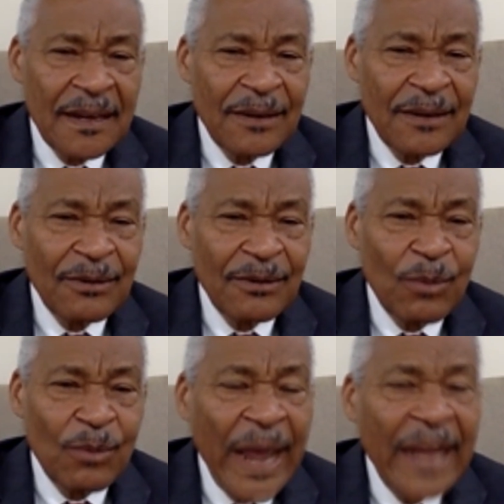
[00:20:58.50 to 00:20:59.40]

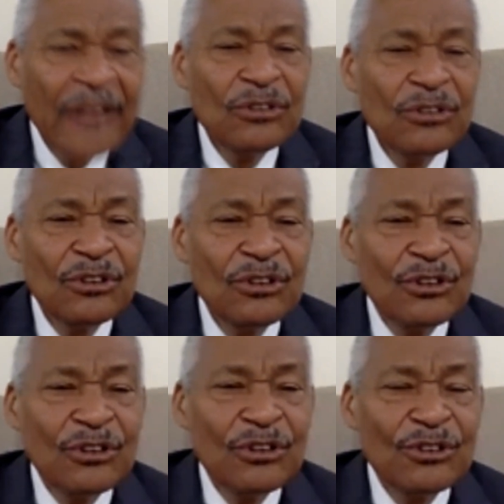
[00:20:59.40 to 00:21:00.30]
when
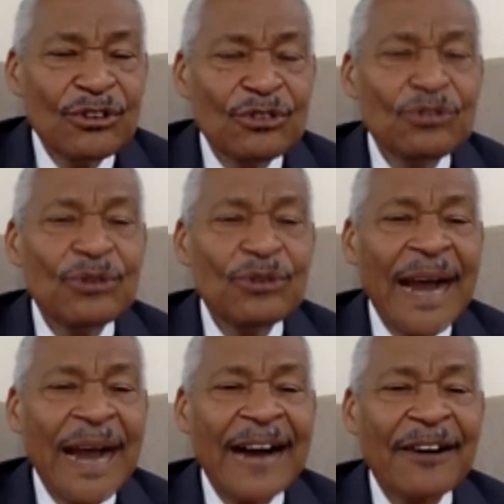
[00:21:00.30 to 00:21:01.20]
you
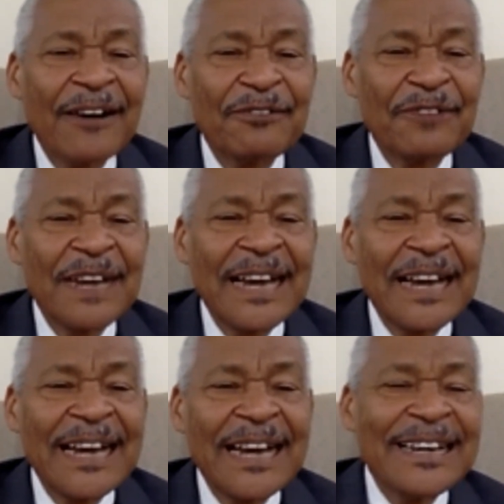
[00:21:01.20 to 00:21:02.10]
have
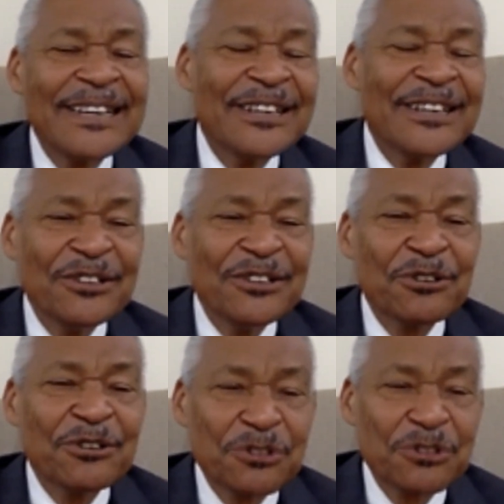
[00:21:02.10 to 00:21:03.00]
your
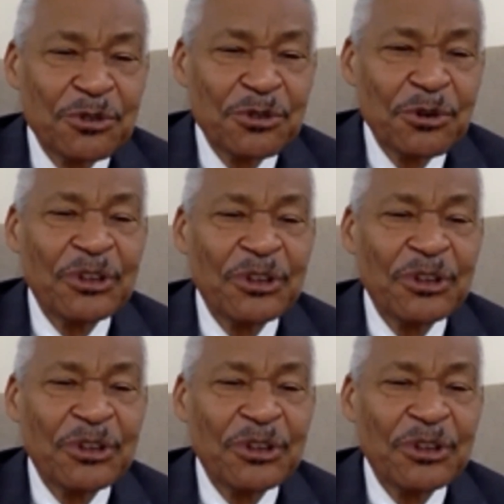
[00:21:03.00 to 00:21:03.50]
story, your